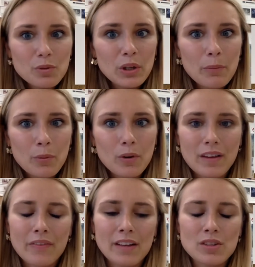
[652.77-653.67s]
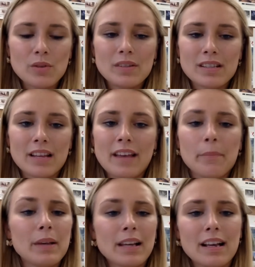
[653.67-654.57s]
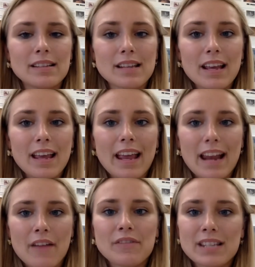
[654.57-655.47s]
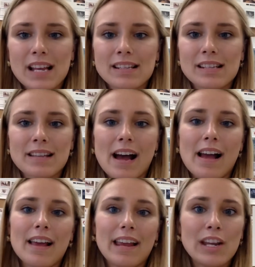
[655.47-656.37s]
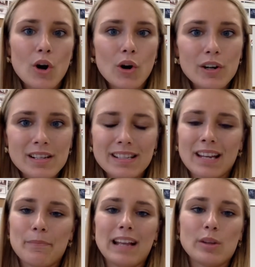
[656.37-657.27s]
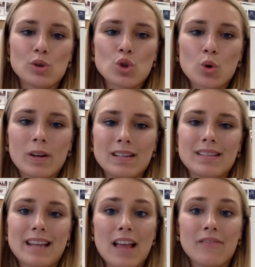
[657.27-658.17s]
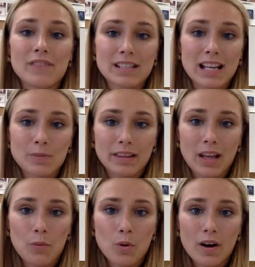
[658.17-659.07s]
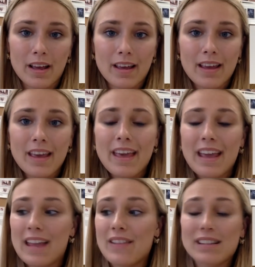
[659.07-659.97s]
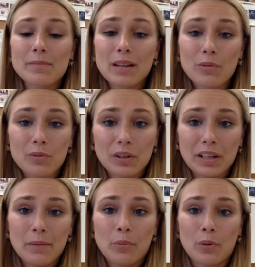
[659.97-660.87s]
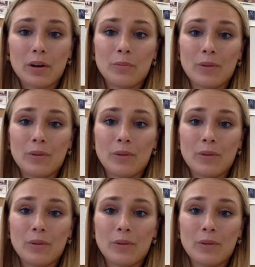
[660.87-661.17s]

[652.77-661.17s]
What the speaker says: important that that student said that, because it emphasizes that an artist can make those choices to emphasize what they want. And that's something really important with